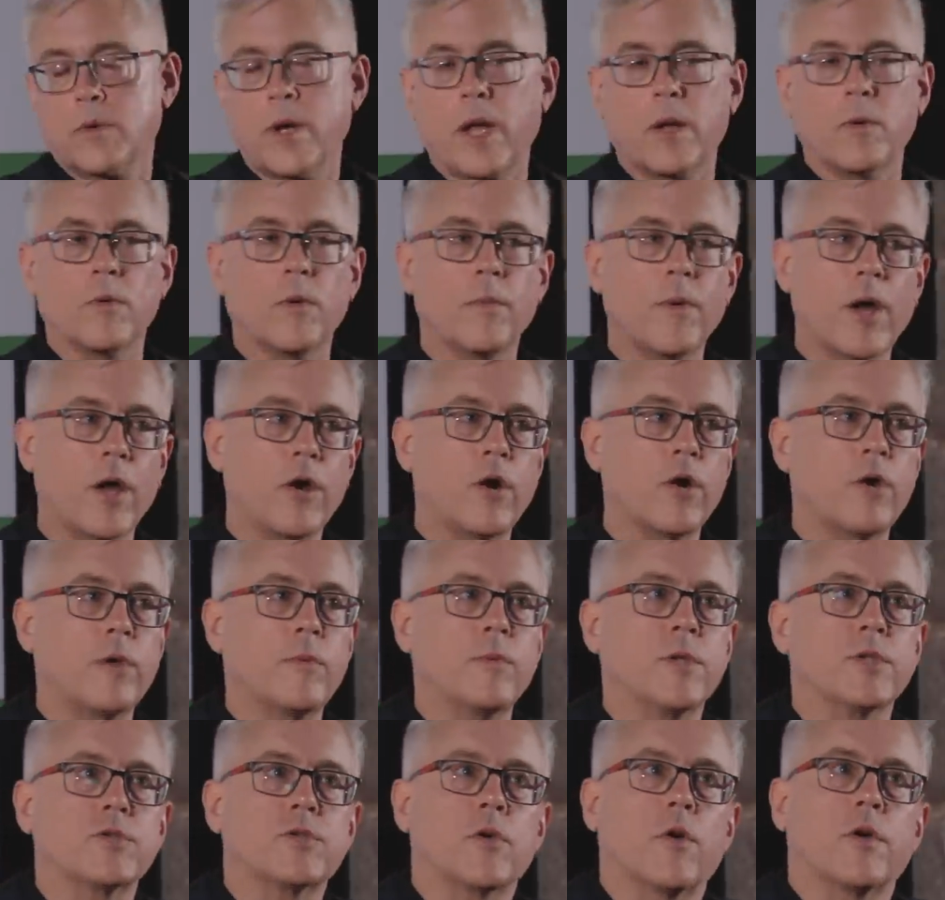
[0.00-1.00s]
Right. Well, my
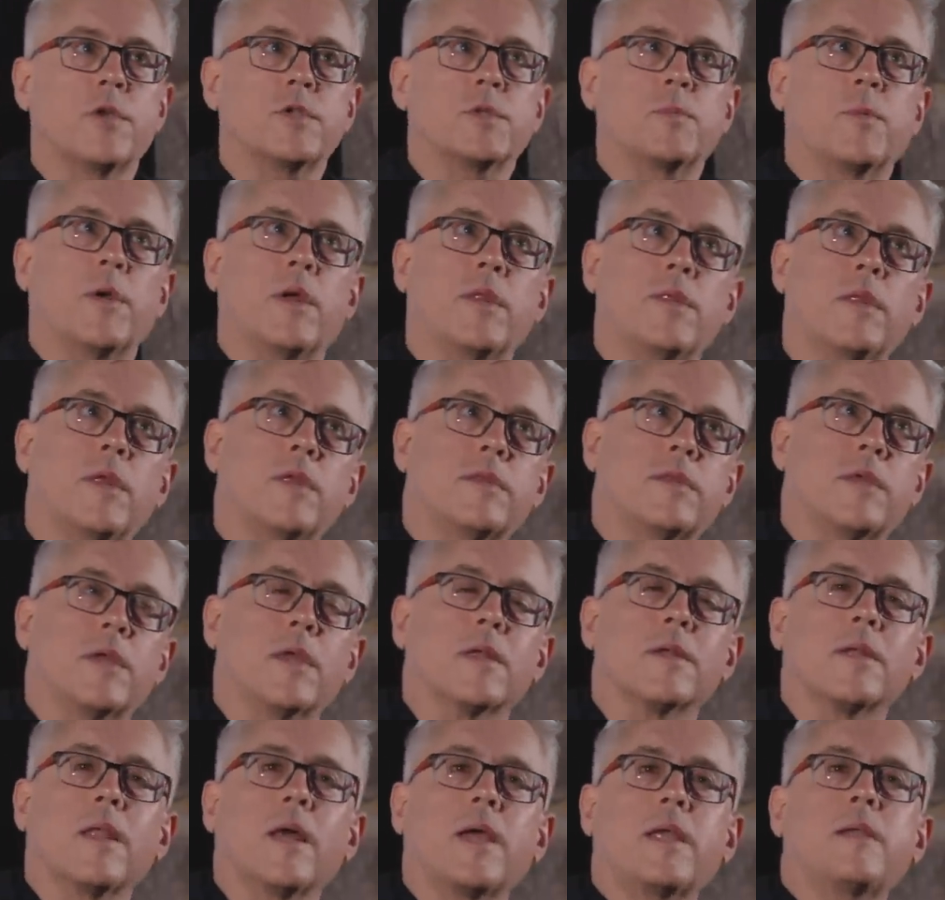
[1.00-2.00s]
argument's always been that the
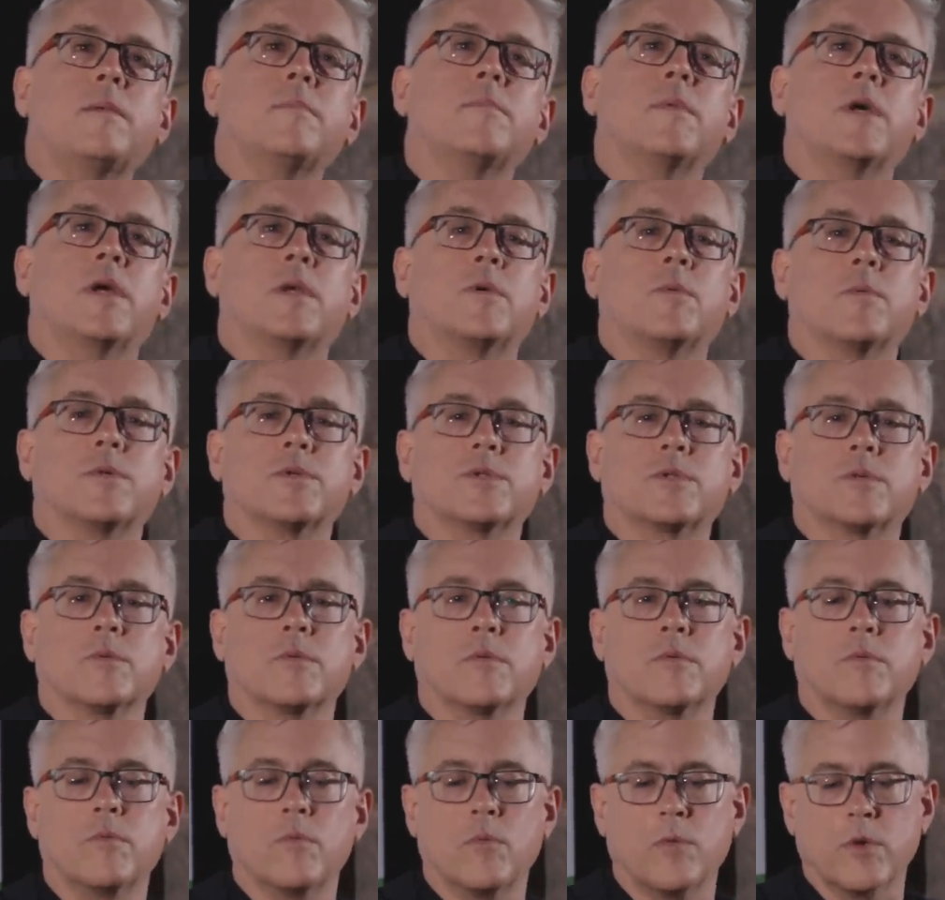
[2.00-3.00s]
Enlightenment was
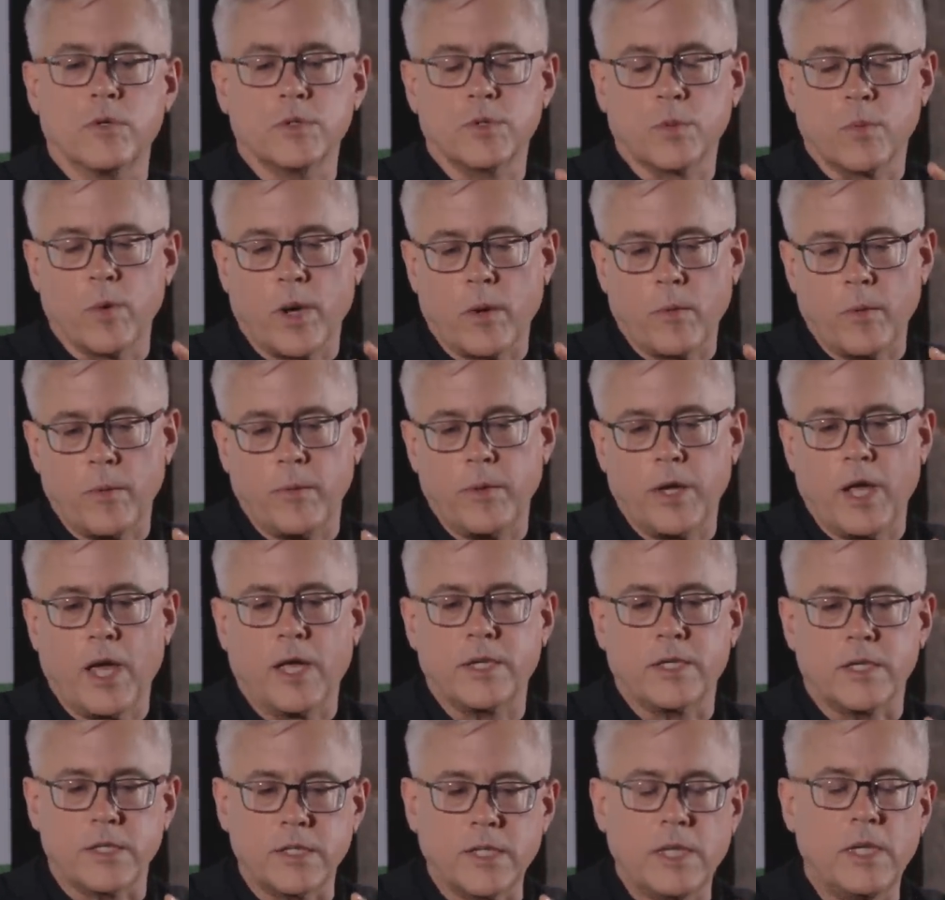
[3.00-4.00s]
when we
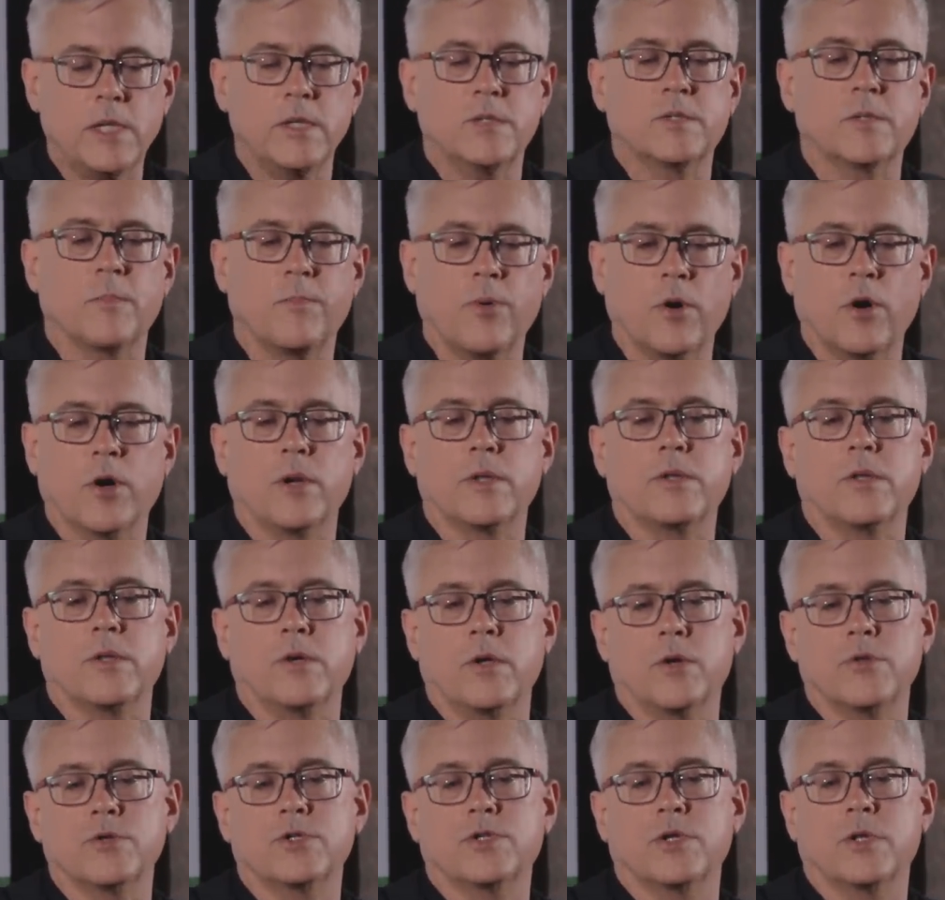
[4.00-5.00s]
began to tease apart the
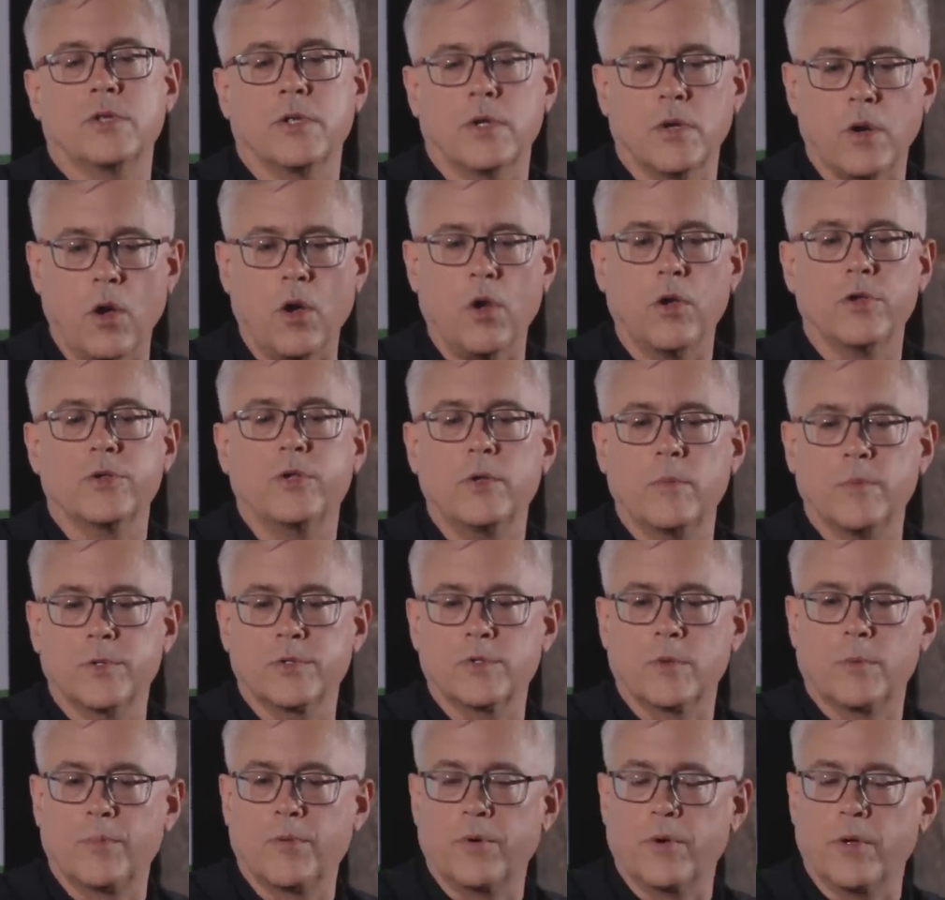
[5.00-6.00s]
notion that all
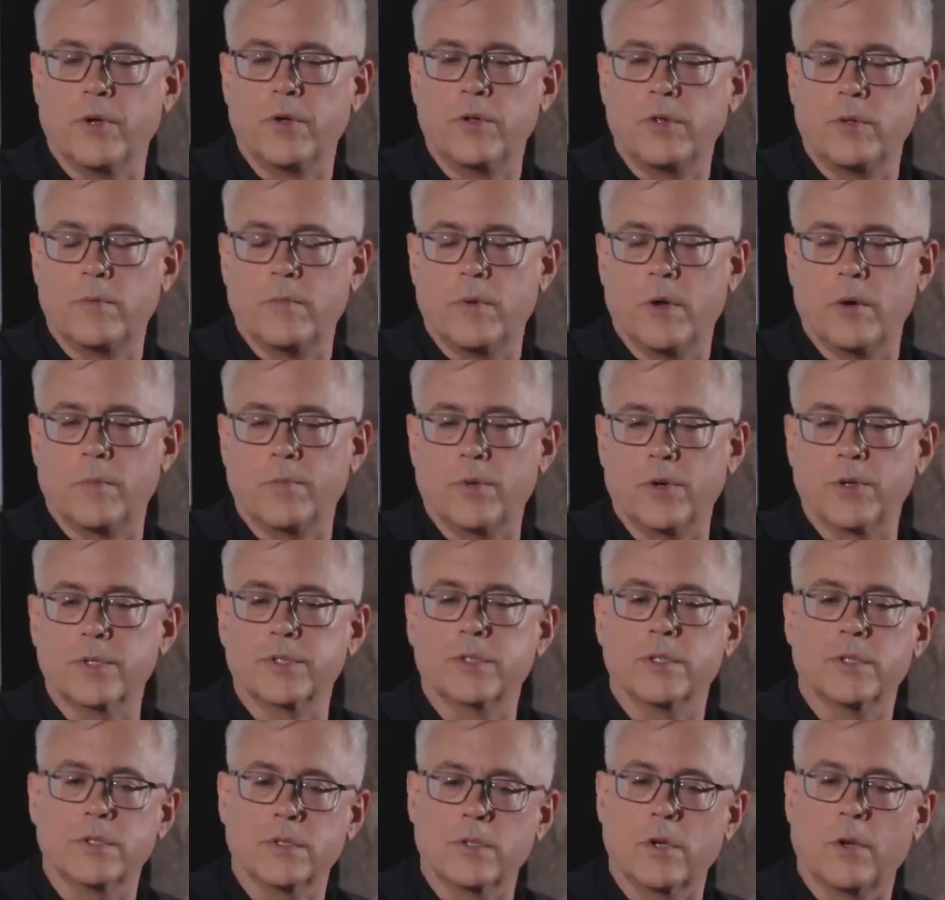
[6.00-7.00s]
humans are
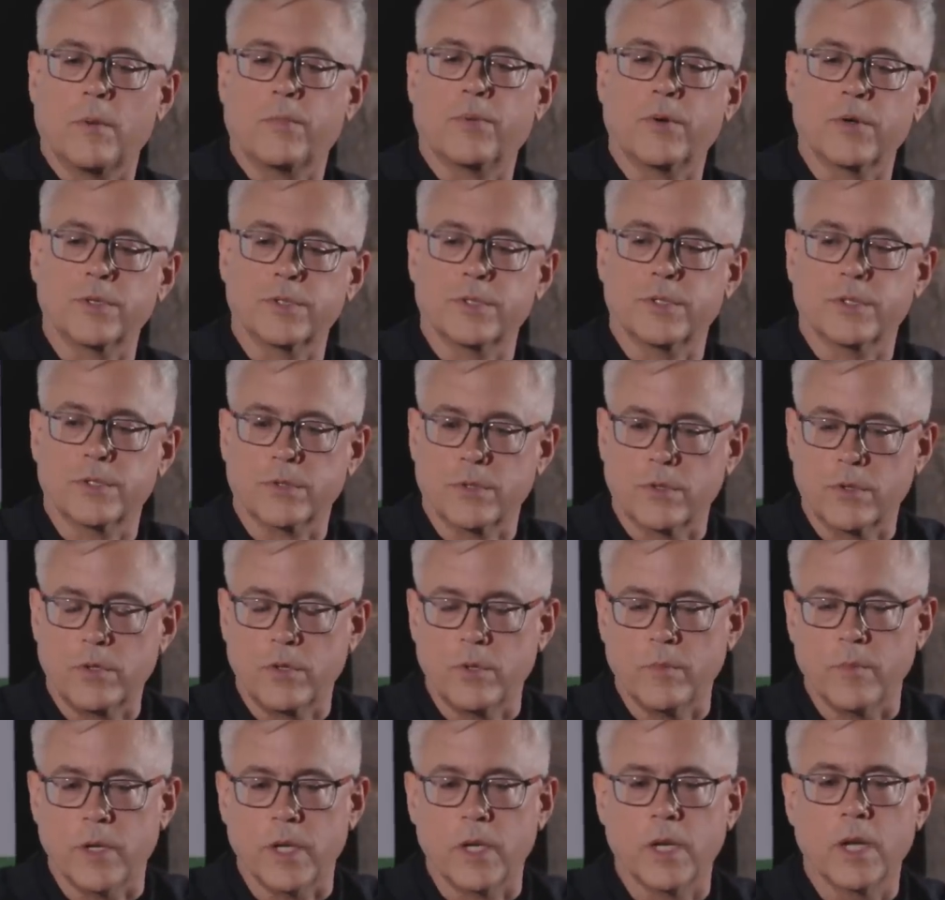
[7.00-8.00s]
persons and all persons are
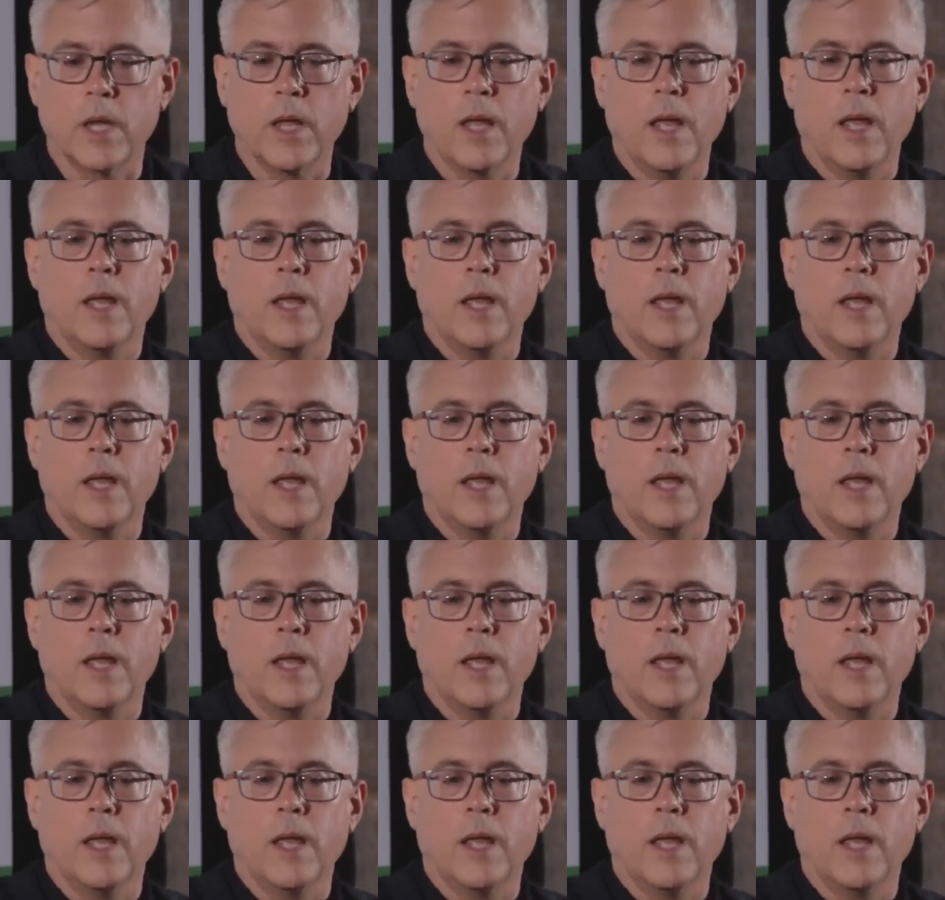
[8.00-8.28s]
human.